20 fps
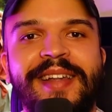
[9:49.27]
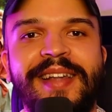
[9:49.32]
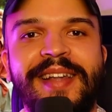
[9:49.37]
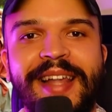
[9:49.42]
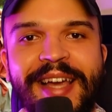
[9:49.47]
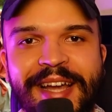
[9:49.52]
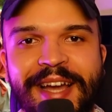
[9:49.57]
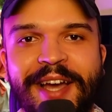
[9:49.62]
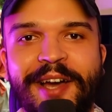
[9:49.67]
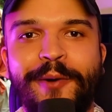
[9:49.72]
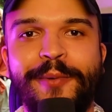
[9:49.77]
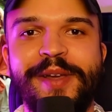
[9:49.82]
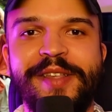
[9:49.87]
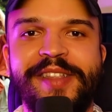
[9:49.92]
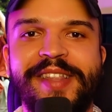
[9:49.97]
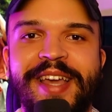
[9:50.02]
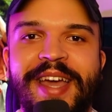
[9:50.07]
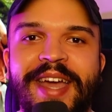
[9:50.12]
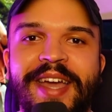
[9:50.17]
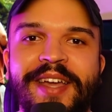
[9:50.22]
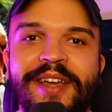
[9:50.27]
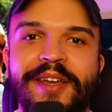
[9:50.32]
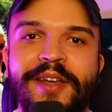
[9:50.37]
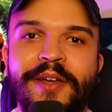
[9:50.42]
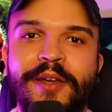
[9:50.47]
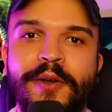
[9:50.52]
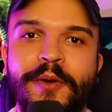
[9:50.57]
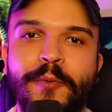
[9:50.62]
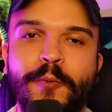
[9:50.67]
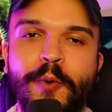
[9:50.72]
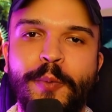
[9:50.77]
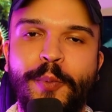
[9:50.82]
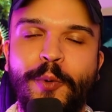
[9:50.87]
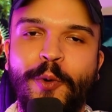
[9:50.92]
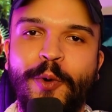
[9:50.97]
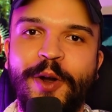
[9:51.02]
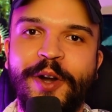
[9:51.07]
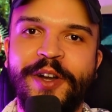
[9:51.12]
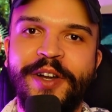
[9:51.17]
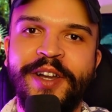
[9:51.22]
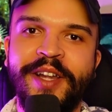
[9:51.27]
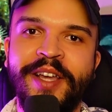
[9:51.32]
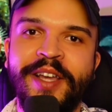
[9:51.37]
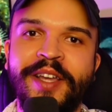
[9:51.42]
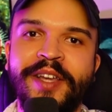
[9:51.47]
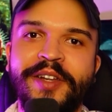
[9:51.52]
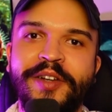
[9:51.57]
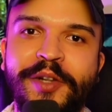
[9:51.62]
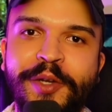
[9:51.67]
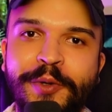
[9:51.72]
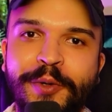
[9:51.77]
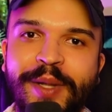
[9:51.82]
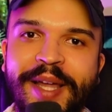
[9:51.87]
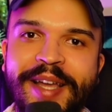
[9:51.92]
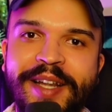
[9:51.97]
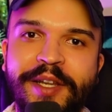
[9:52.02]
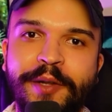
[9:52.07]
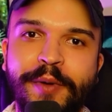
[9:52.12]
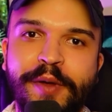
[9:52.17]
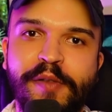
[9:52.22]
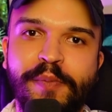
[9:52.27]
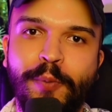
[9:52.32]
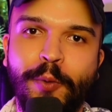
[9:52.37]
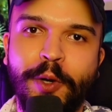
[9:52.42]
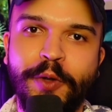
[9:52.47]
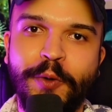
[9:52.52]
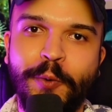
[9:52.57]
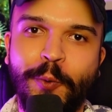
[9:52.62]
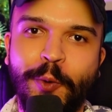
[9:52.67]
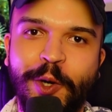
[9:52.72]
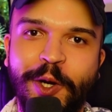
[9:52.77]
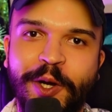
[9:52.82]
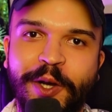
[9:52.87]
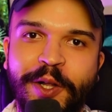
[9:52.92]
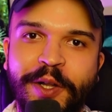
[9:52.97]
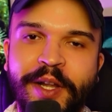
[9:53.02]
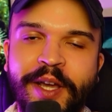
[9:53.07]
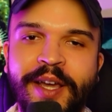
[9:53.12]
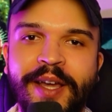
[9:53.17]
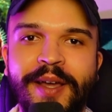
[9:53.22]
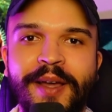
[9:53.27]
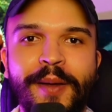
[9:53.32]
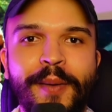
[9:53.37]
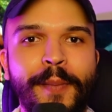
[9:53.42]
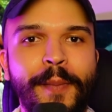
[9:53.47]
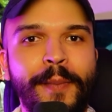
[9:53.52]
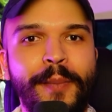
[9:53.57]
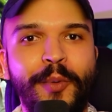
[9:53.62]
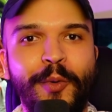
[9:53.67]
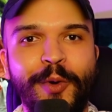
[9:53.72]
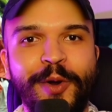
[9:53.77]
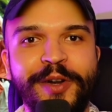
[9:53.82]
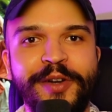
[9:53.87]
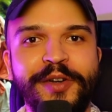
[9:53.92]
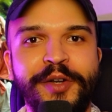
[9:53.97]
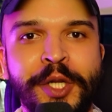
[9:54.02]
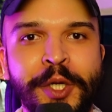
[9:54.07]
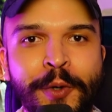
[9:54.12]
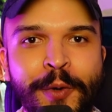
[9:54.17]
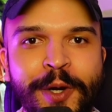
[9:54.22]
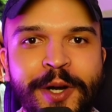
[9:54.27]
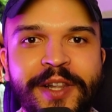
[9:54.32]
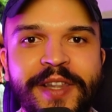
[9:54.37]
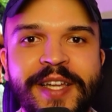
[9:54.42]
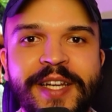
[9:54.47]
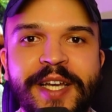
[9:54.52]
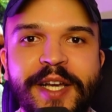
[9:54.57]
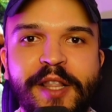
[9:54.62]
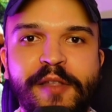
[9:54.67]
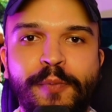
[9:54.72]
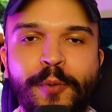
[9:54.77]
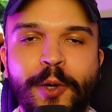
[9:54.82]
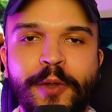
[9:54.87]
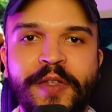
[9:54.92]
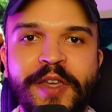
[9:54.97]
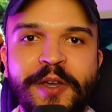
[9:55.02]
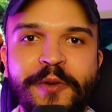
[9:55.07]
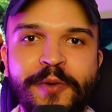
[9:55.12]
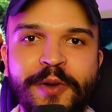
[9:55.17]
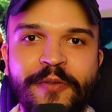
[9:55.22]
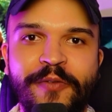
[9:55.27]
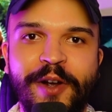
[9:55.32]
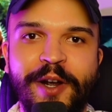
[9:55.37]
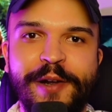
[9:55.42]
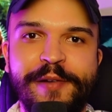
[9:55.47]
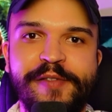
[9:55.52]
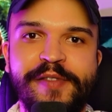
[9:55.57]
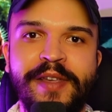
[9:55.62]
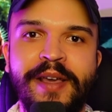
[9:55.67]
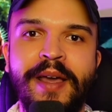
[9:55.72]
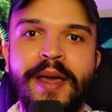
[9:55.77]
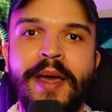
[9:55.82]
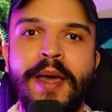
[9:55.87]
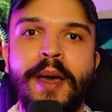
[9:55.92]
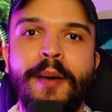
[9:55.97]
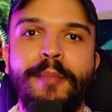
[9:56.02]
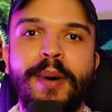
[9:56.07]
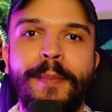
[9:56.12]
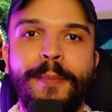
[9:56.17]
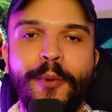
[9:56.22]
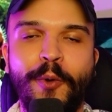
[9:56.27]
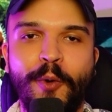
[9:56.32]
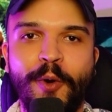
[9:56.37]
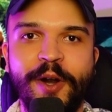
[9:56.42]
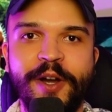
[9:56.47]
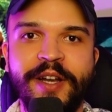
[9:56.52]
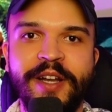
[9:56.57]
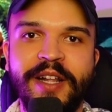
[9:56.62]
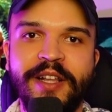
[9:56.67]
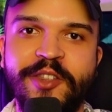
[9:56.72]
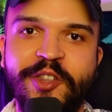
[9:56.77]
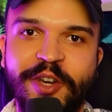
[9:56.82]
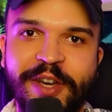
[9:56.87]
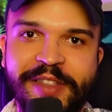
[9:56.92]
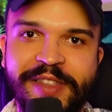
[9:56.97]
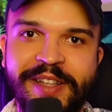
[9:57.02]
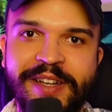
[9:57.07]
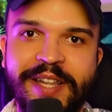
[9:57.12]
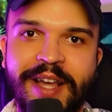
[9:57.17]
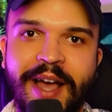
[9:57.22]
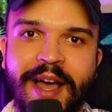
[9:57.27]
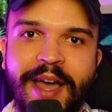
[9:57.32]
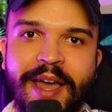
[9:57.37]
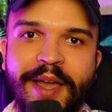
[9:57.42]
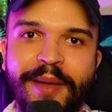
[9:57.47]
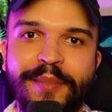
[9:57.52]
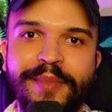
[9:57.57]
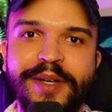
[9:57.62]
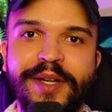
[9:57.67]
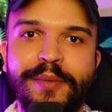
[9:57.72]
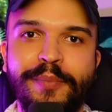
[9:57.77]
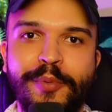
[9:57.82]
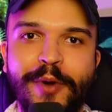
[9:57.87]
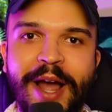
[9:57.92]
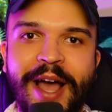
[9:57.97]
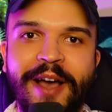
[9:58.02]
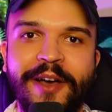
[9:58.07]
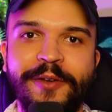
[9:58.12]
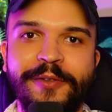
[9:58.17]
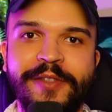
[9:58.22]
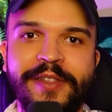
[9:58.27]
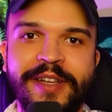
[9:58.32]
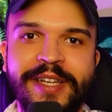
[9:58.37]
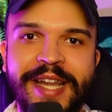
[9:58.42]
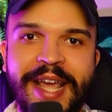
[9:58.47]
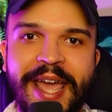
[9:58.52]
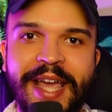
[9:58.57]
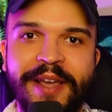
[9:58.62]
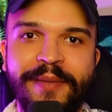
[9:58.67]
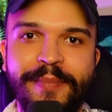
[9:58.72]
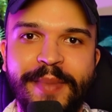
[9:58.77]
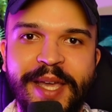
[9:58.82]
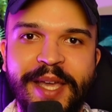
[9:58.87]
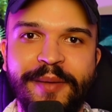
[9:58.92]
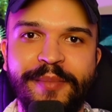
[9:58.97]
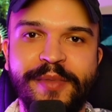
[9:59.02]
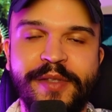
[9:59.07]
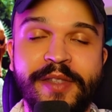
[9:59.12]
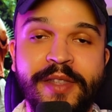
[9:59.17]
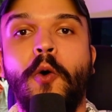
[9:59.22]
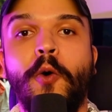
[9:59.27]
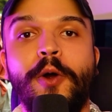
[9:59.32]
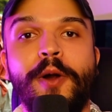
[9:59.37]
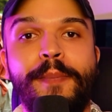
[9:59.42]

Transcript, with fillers: Like I always say, we're born too late to explore the world, born too early to explore the universe, but born just in time to browse dank memes. Or